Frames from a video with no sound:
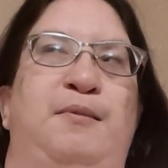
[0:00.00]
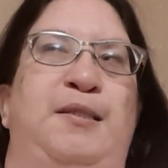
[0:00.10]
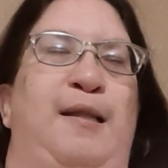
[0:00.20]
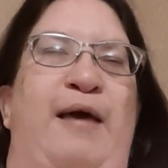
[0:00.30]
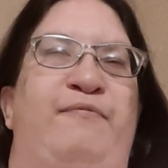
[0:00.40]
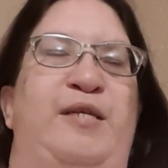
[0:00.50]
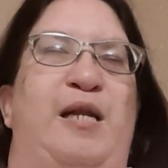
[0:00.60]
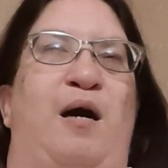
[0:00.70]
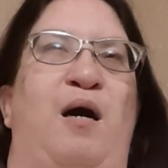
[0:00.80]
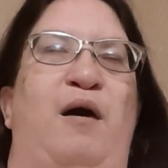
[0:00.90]
left
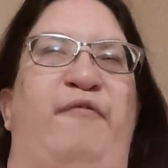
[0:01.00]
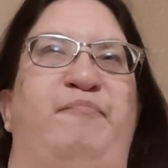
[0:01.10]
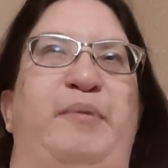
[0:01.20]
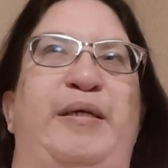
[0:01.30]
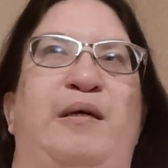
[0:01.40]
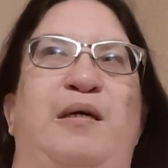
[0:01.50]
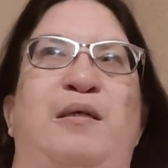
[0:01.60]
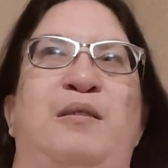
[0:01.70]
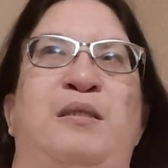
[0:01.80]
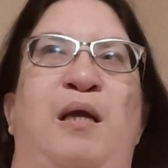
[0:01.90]
in a huff
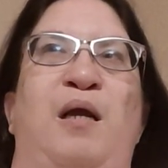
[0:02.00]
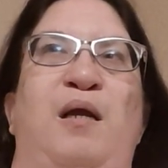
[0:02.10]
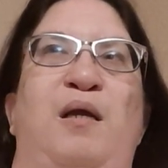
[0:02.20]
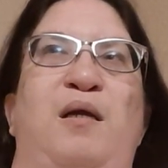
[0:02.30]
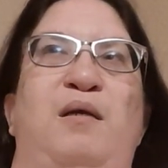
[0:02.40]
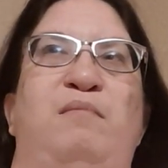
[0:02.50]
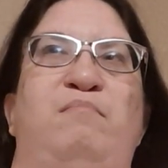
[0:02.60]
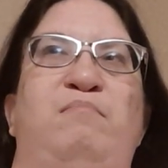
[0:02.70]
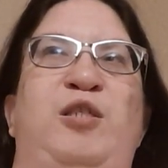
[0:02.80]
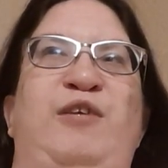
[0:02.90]
because
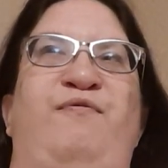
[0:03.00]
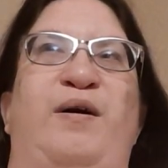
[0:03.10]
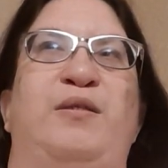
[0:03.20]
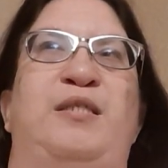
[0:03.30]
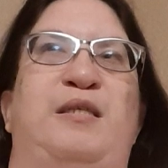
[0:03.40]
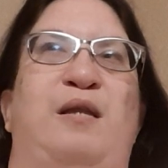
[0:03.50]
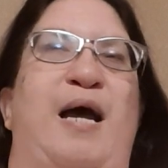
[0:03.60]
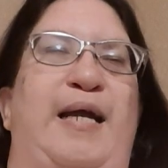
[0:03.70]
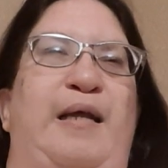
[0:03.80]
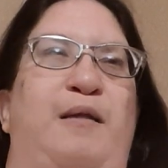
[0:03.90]
she felt
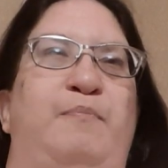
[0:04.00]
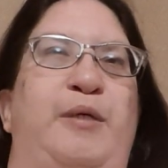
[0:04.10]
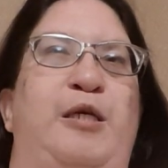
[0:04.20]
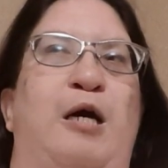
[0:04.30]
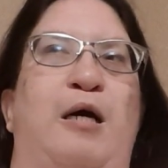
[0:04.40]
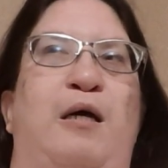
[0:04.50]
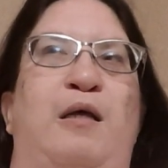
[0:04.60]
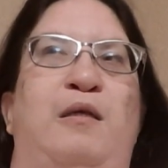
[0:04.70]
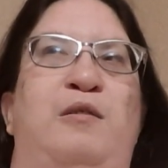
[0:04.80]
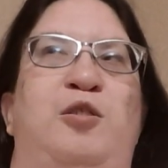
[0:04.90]
slighted
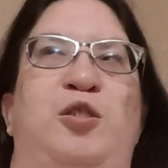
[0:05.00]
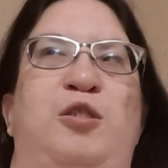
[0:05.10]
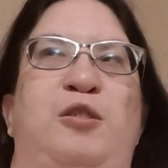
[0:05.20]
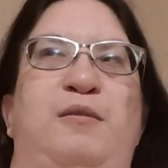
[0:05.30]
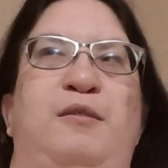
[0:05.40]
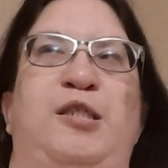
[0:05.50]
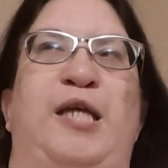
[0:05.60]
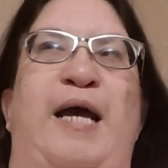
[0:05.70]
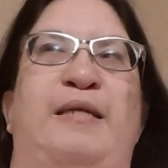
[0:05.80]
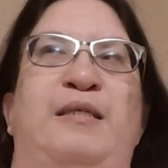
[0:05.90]
because
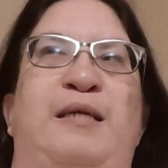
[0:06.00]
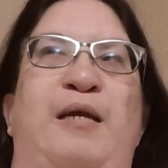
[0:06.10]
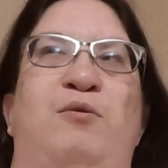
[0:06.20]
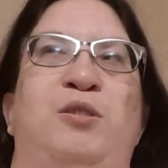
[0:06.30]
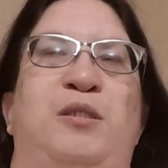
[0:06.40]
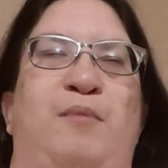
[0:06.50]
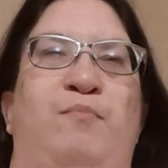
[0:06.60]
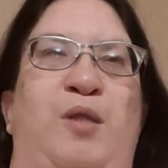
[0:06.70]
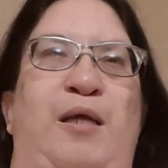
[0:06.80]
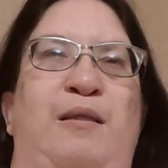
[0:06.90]
she had to carry
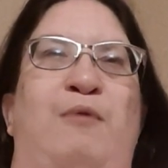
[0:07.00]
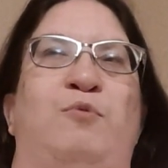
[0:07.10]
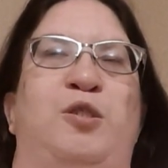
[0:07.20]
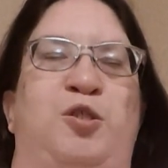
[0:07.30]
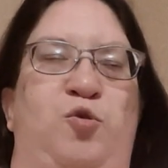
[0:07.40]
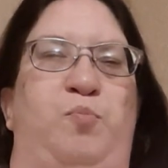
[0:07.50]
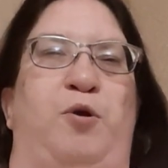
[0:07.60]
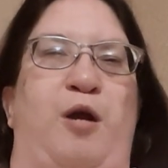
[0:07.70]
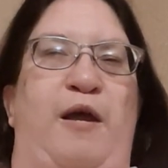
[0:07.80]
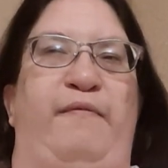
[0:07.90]
something that was
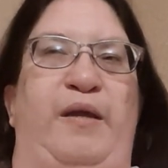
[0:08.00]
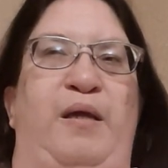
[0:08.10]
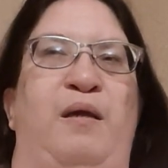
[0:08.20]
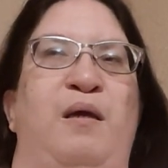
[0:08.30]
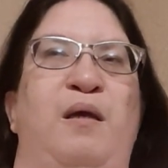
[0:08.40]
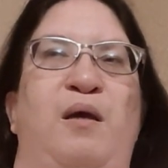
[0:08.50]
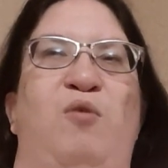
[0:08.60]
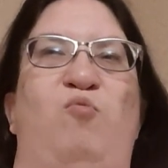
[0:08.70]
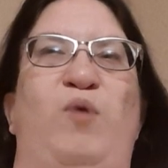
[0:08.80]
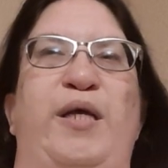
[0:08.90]
super heavy,
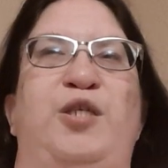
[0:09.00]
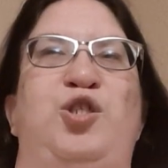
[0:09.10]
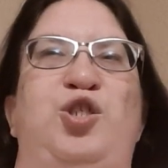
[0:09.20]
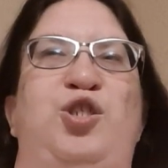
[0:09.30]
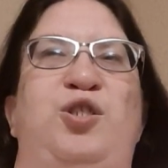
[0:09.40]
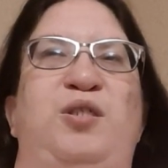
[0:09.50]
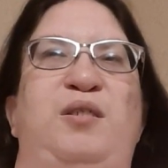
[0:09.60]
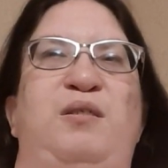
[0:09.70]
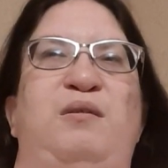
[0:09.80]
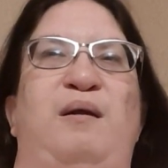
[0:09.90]
which,
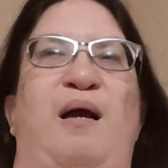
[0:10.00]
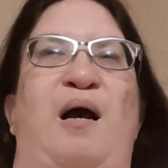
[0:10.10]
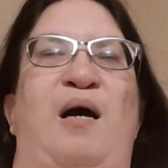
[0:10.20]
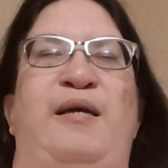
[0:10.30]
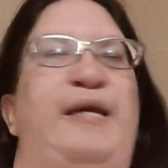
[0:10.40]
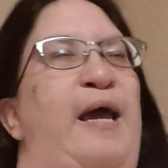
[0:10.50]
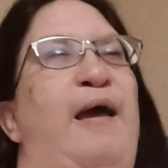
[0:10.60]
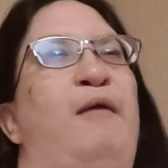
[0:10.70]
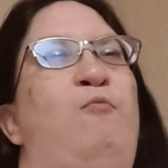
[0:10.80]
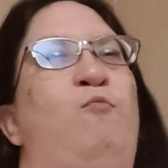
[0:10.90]

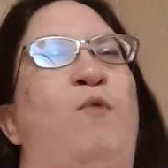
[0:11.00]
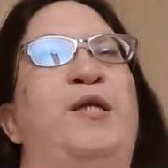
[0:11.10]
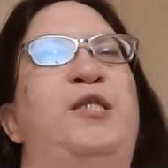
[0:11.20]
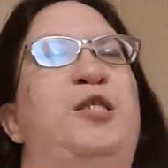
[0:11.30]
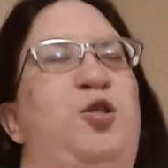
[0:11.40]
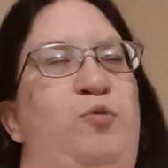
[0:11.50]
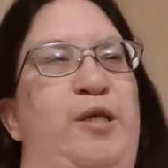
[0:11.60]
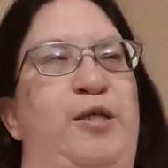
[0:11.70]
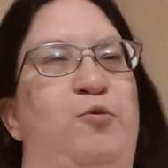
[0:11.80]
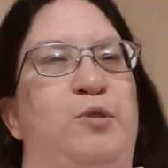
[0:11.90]
again, what did you
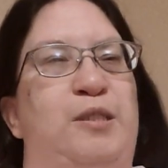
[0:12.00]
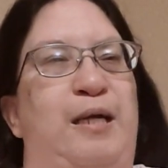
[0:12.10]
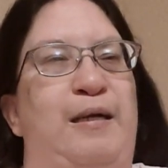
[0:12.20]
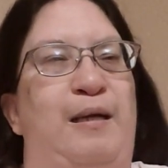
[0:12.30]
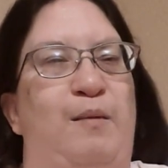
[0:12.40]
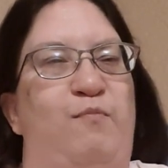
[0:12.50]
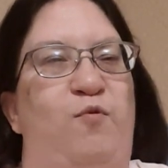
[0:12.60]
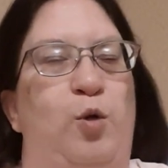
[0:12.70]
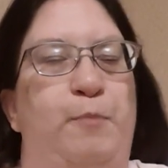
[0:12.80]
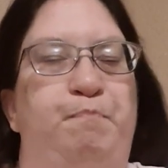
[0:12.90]
think you were signing up
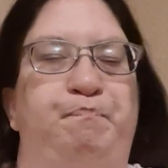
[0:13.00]
for?